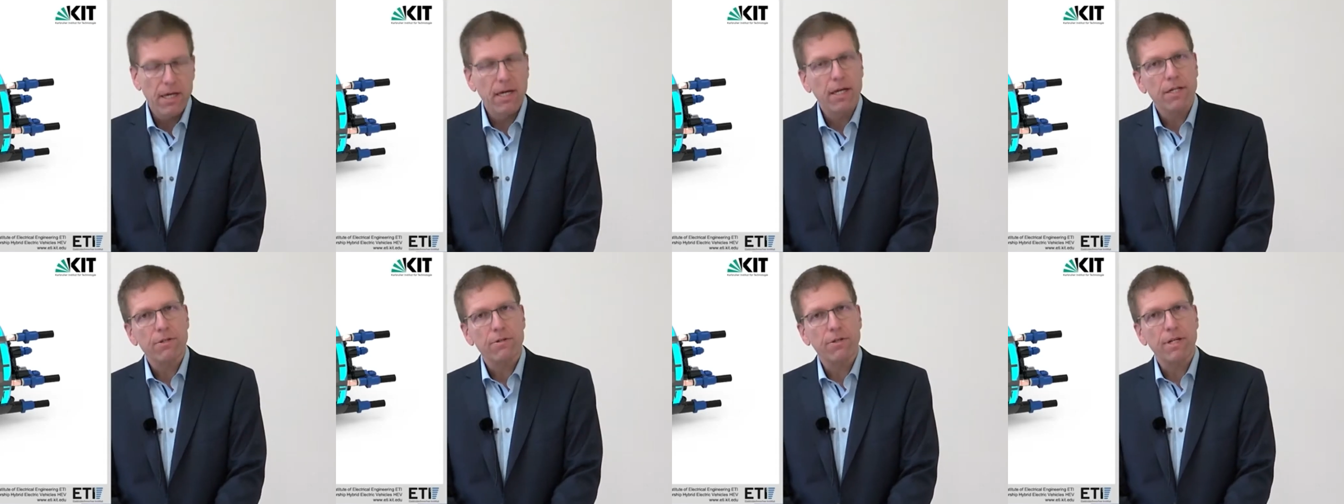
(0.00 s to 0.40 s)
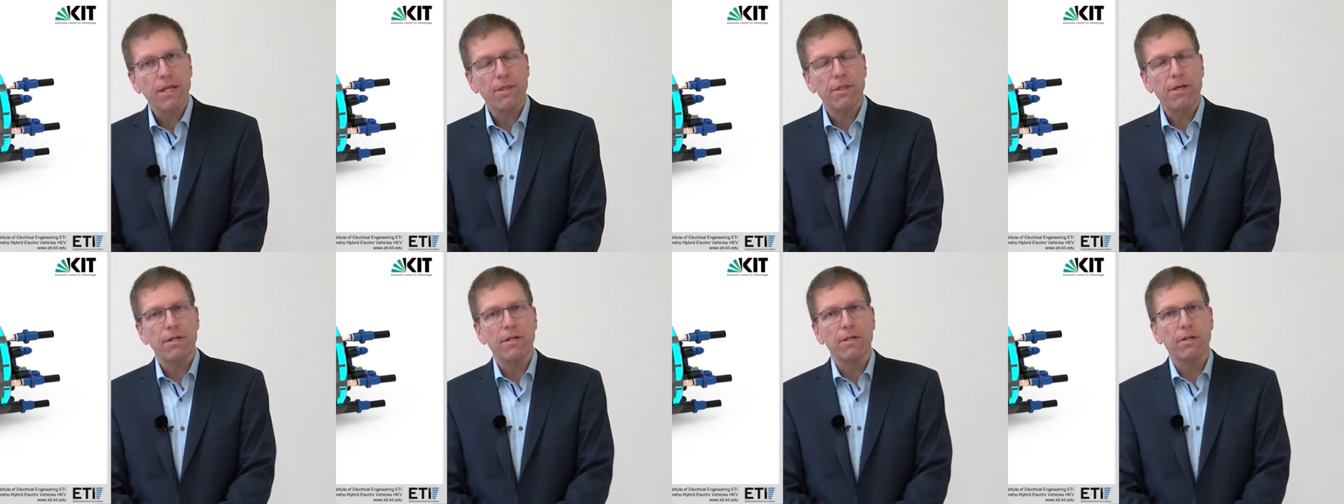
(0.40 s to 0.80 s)

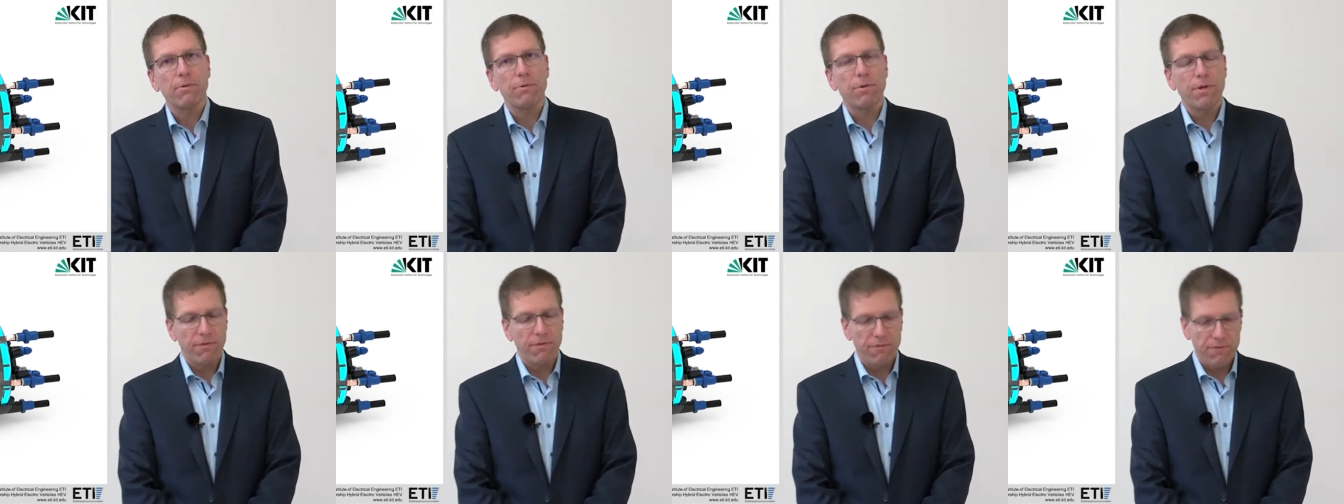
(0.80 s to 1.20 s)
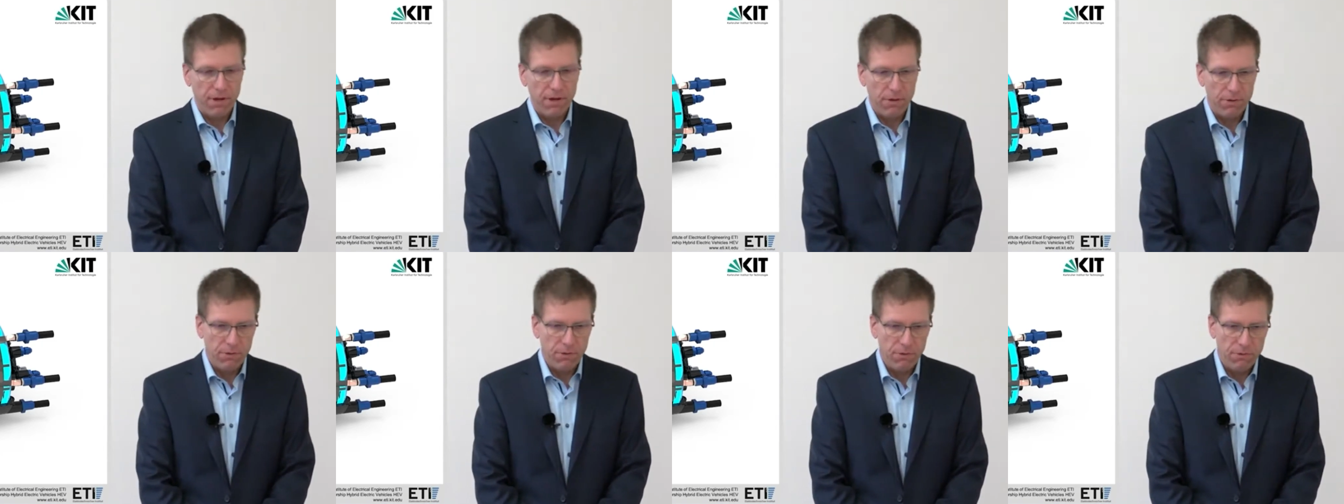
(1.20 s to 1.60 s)
together with the
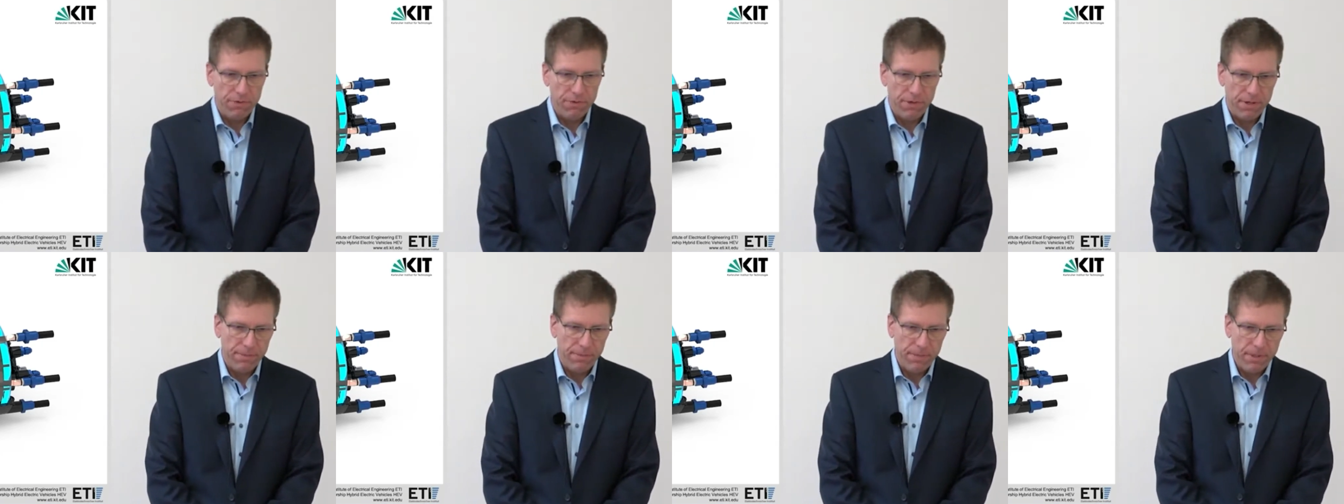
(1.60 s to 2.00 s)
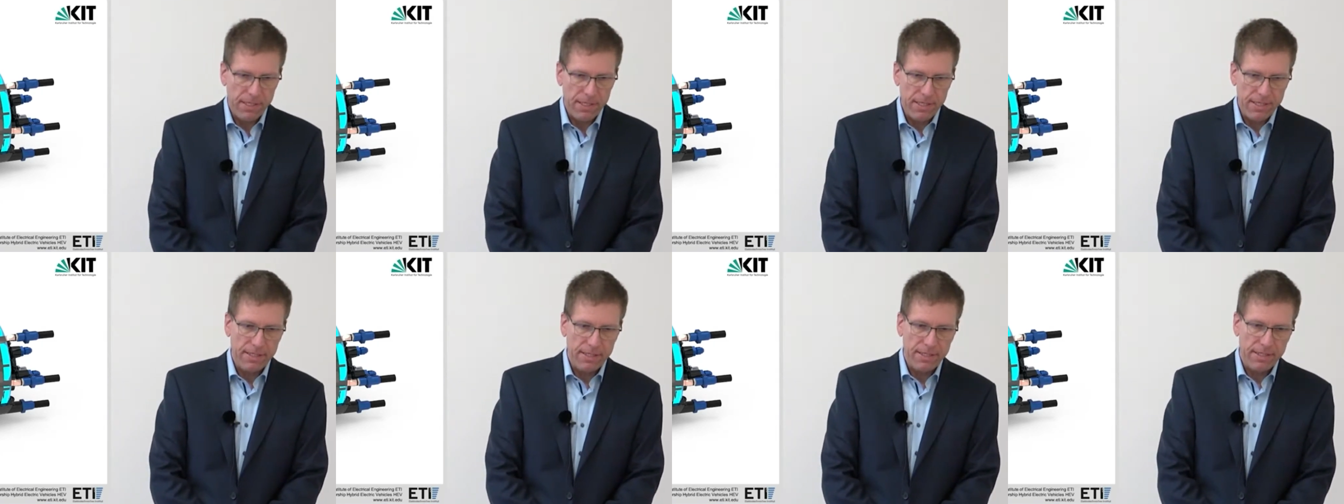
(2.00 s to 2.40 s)
Fraunhofer
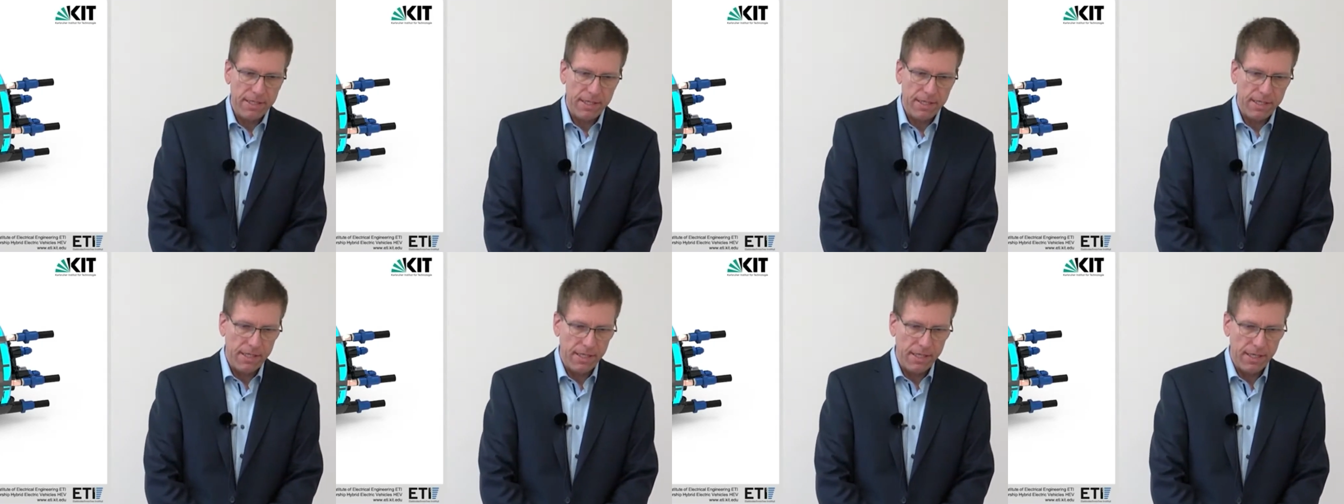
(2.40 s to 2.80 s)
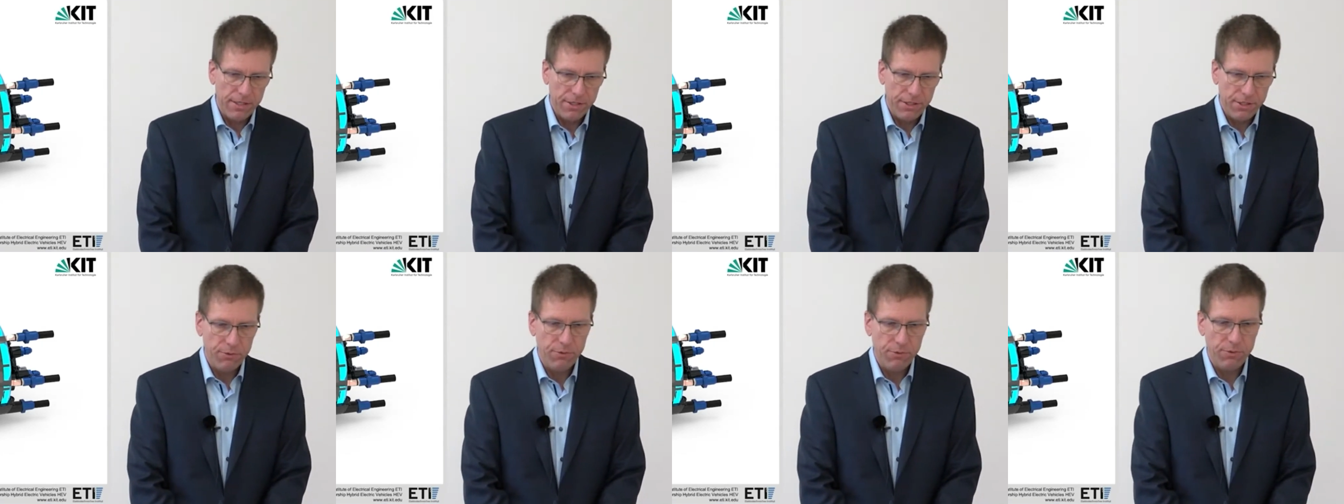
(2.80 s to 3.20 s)
ICT
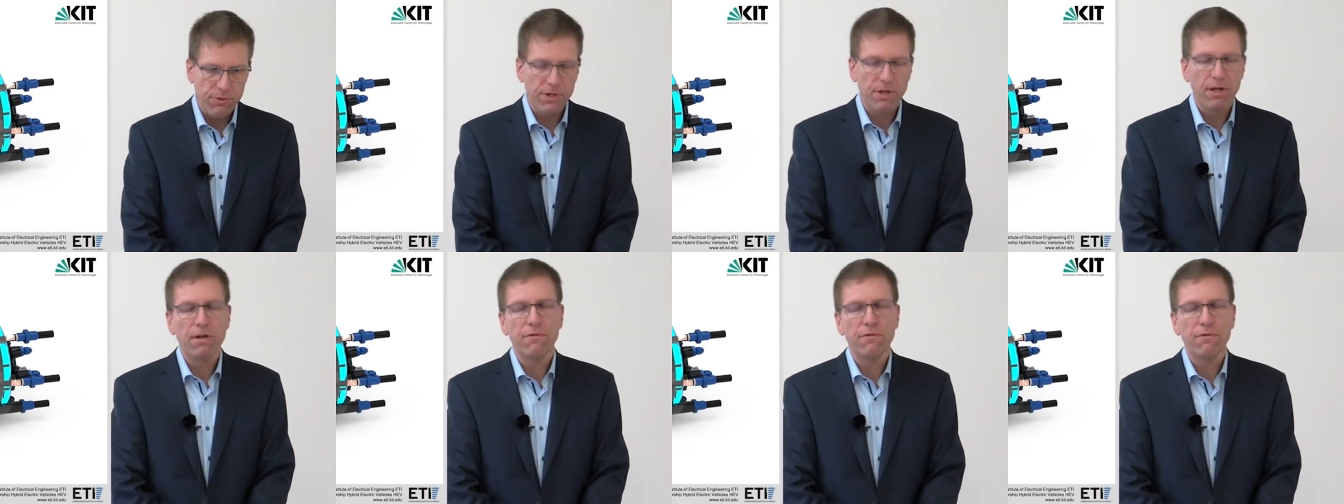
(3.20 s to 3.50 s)
Institute